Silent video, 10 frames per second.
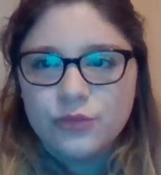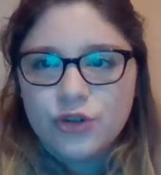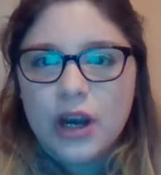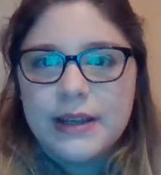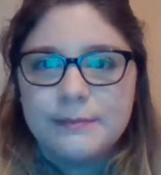
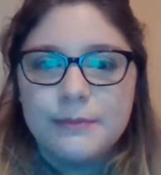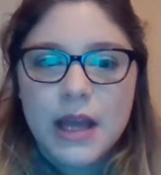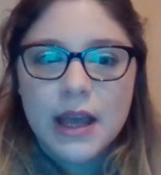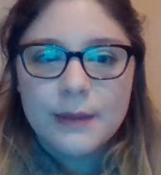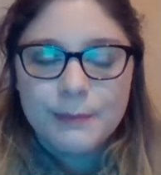try and
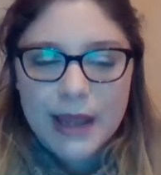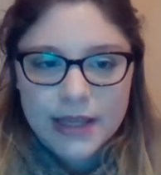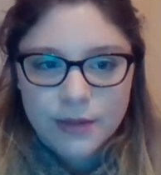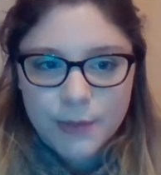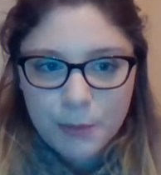
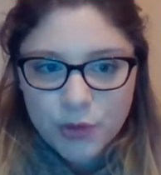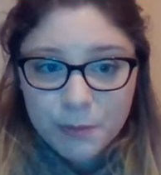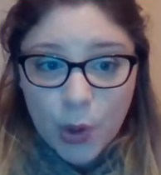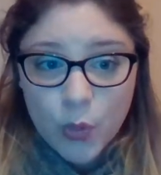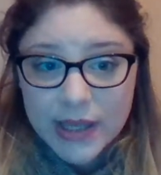make them the
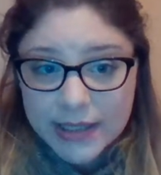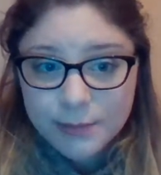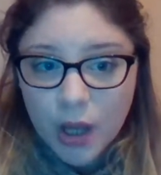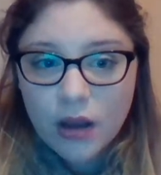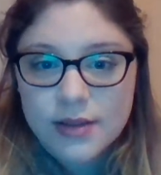most
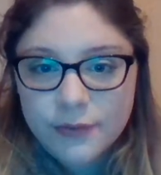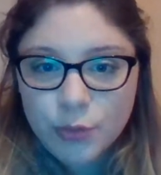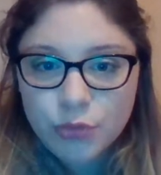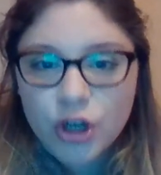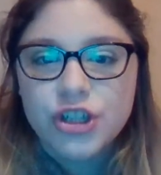bulkiest parts of
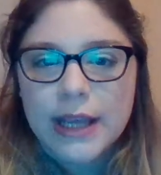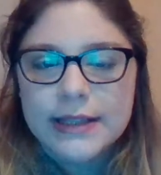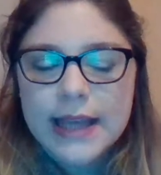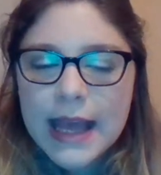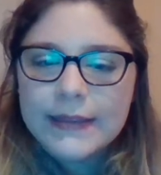your project.